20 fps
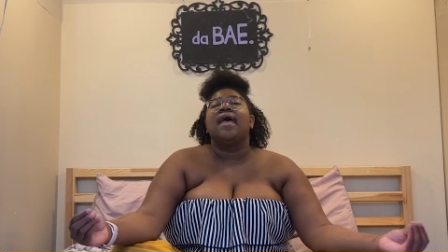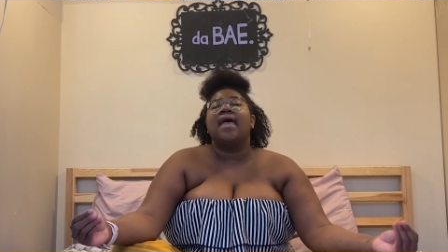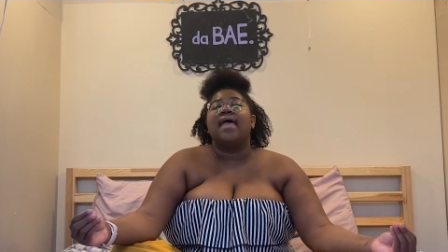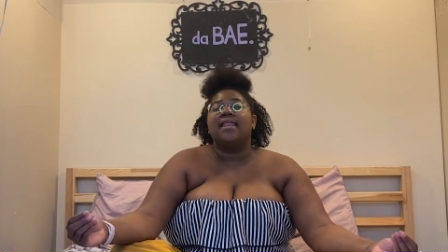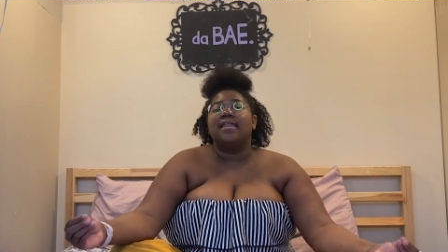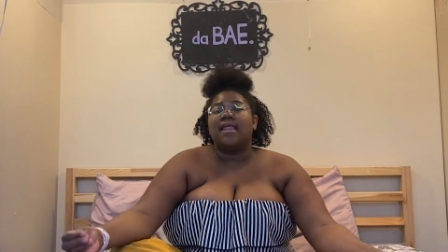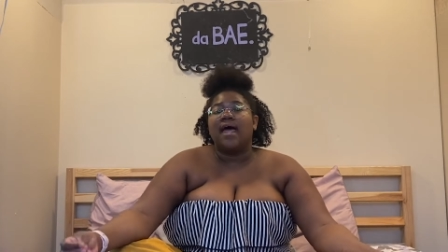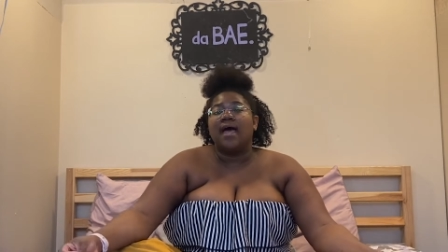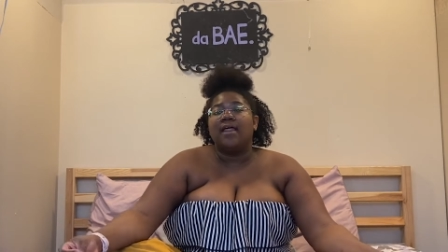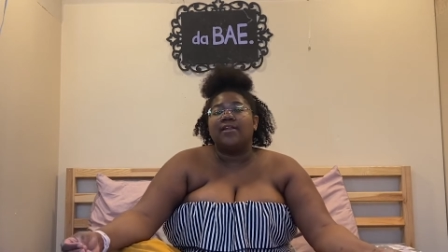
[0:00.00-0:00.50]

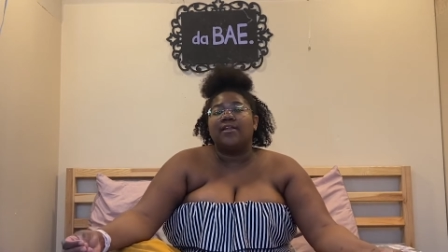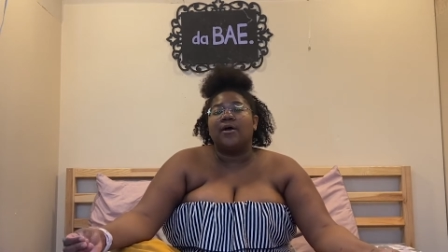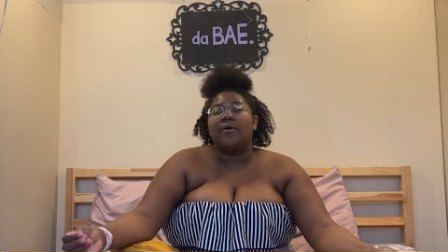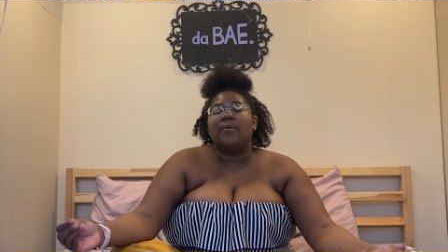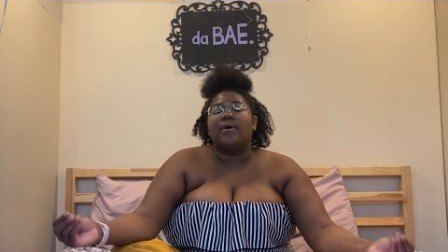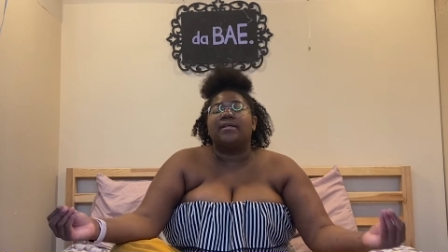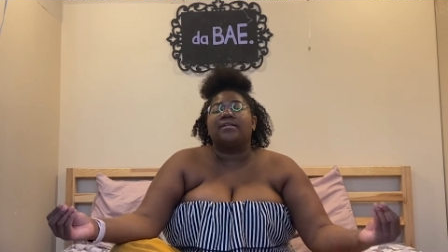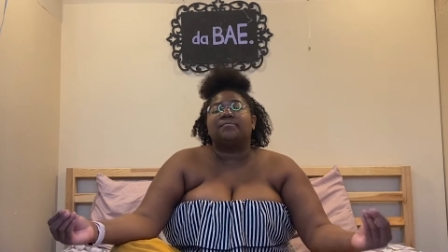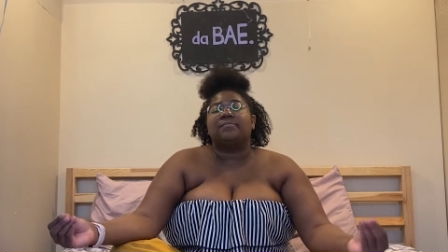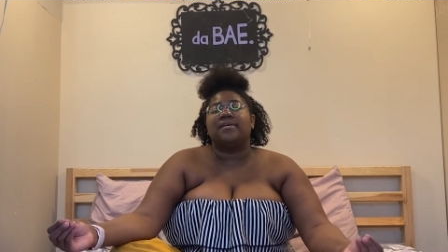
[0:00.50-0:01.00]
and not know
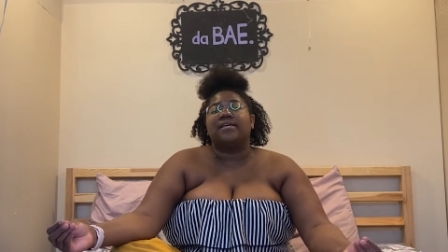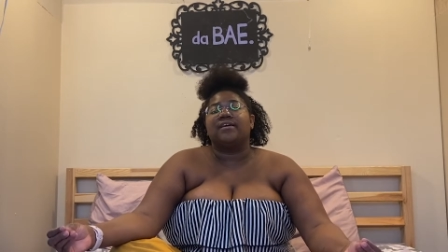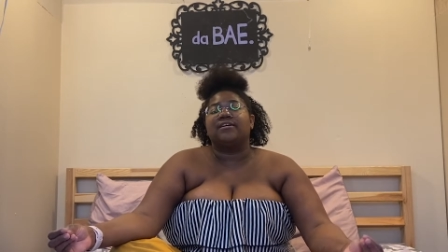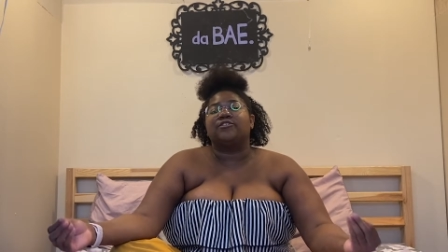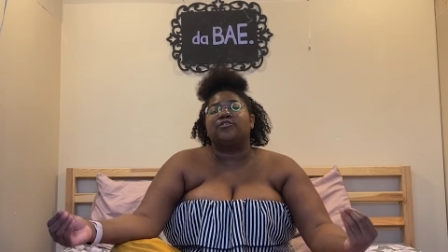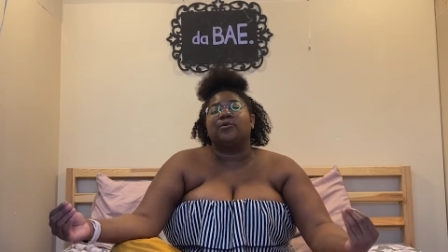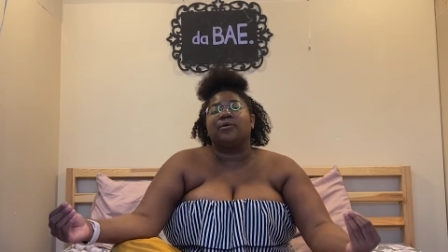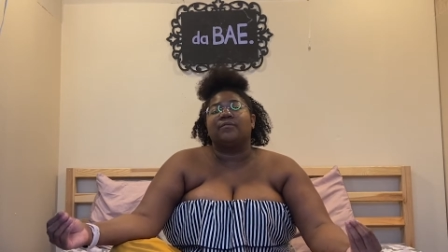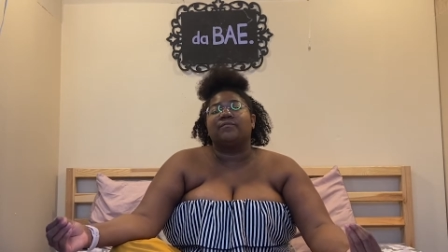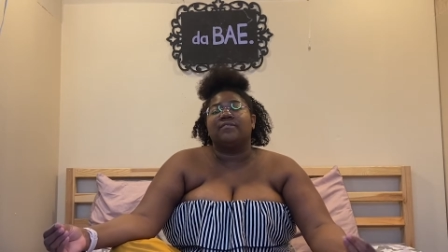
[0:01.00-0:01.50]
it
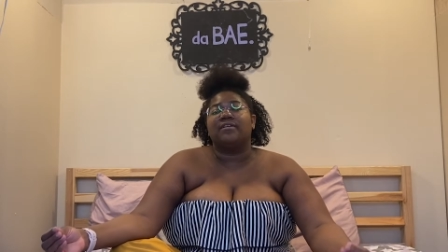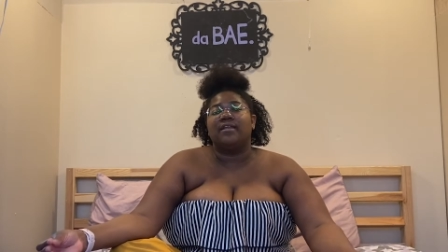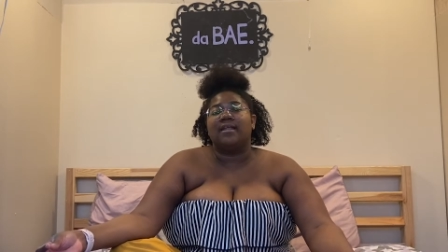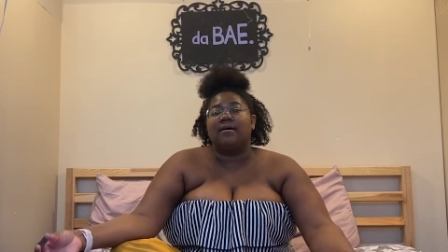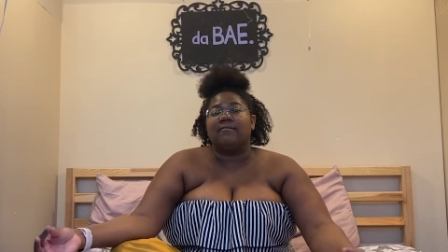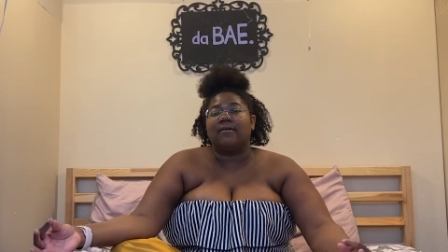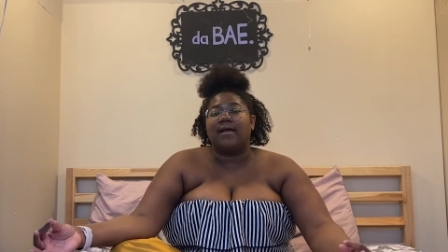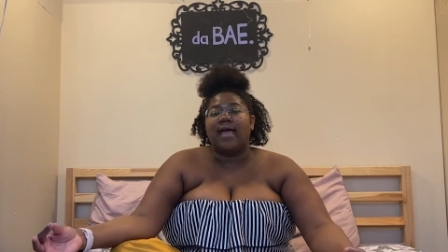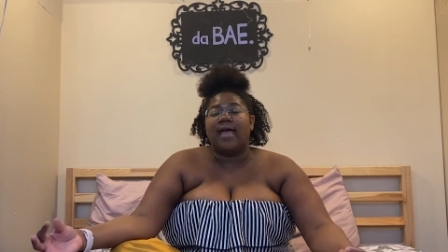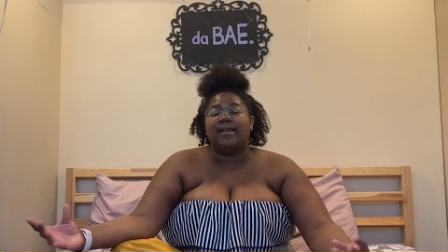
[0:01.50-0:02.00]
because you have
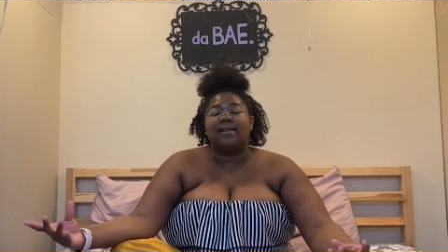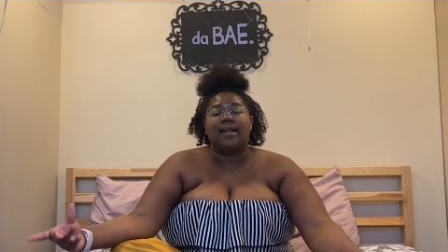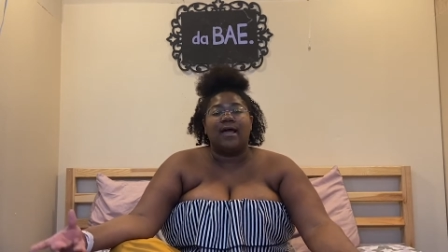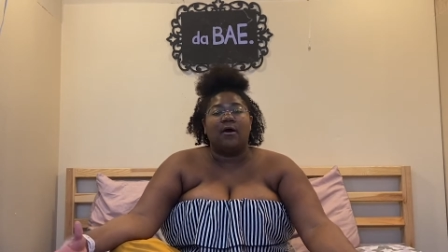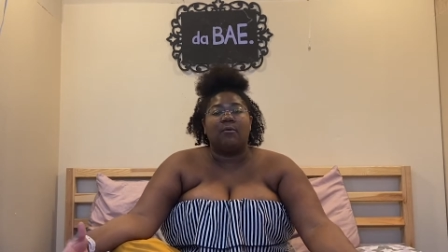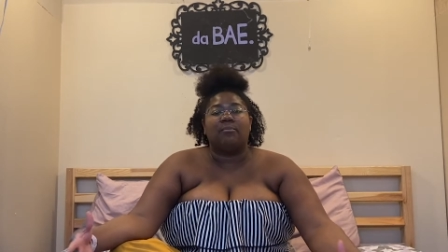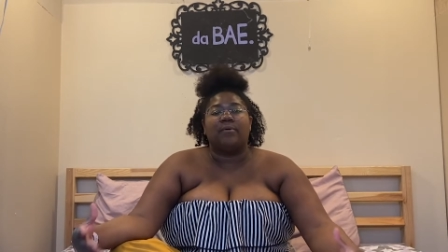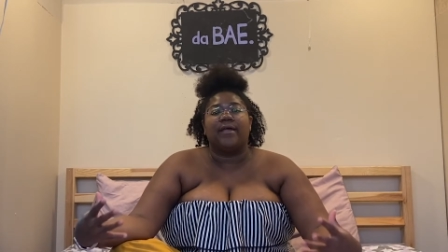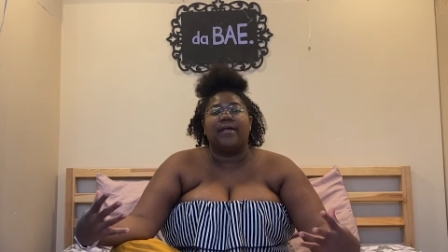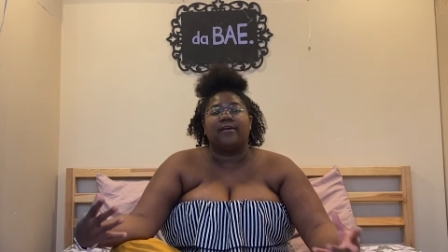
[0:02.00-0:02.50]
never had an
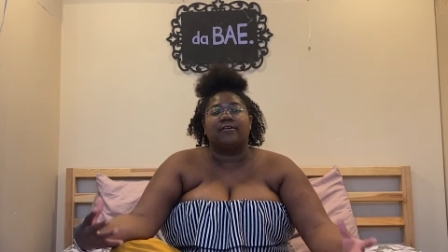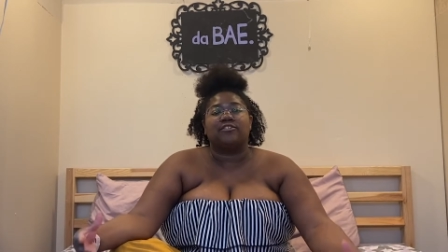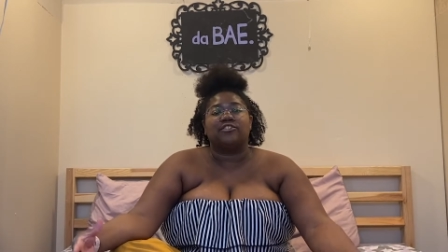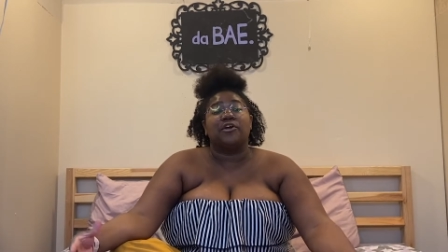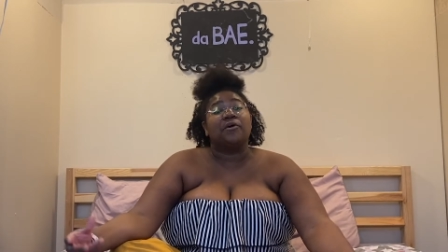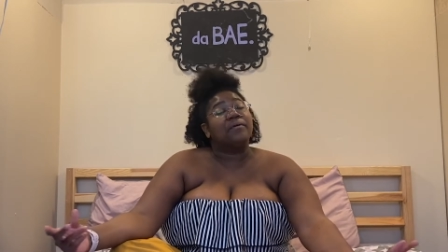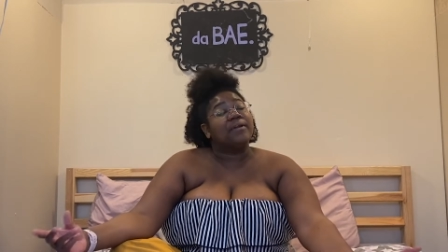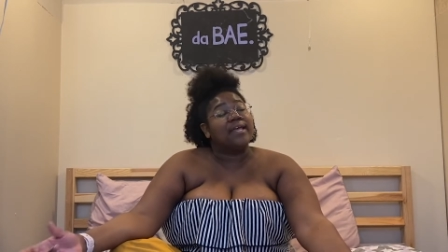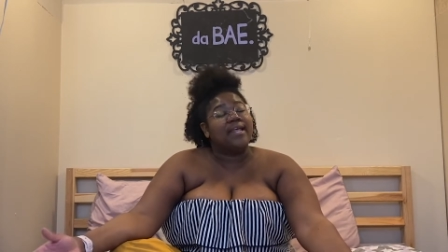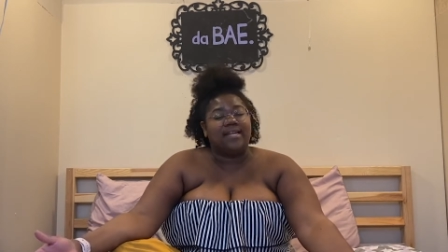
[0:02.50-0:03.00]
outbreak or
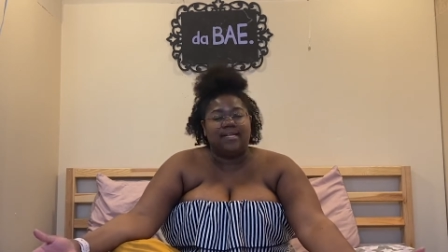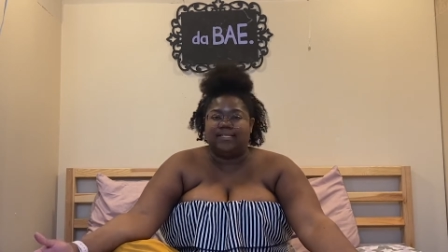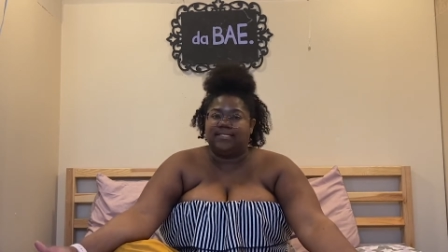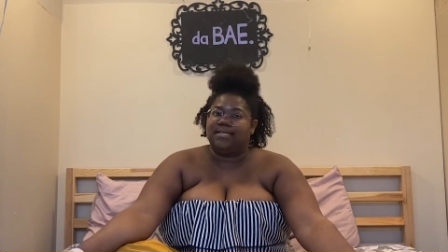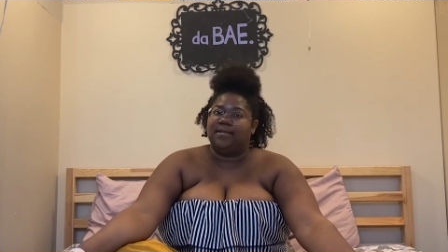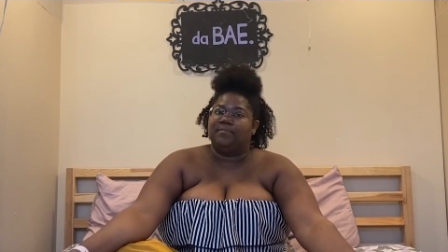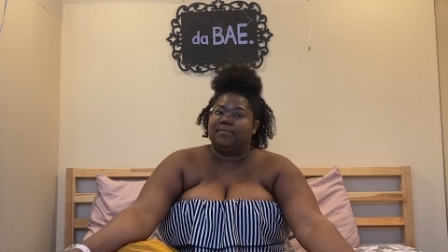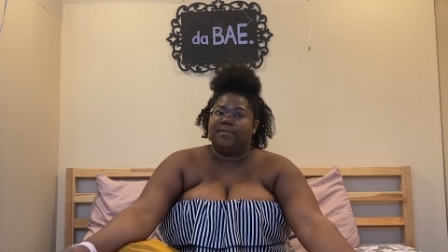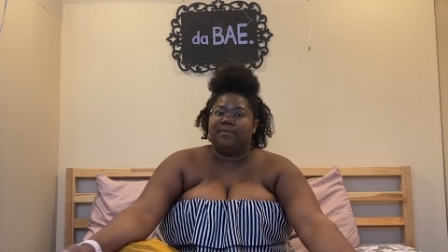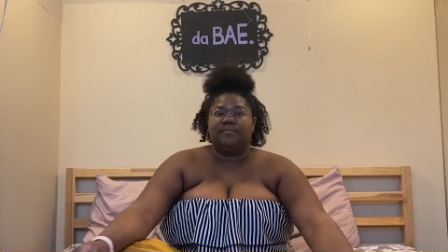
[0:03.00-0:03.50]
shown any
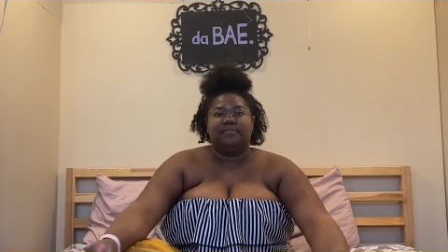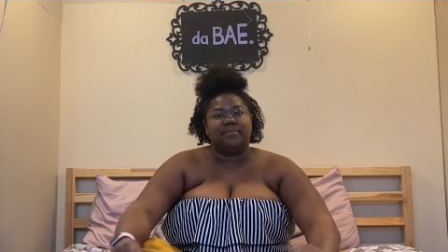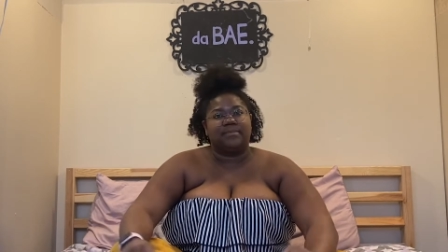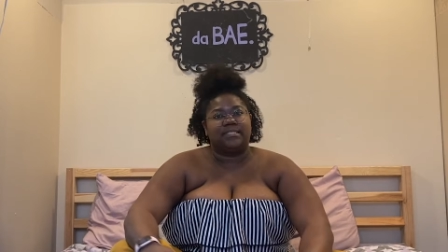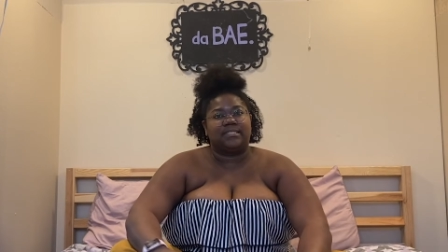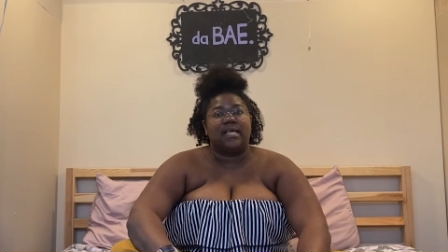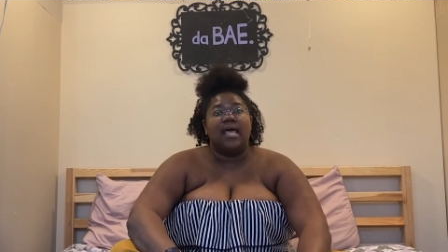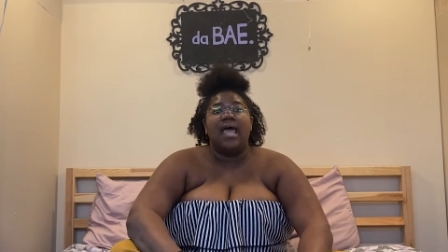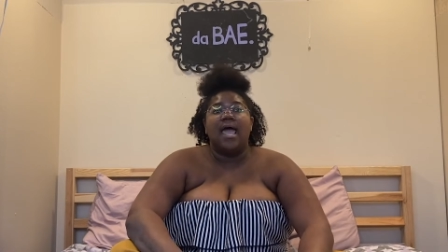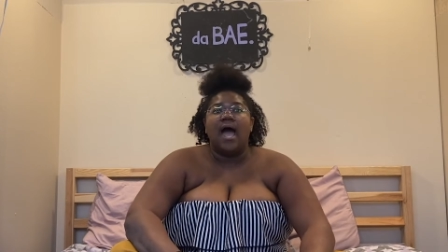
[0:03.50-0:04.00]
symptoms.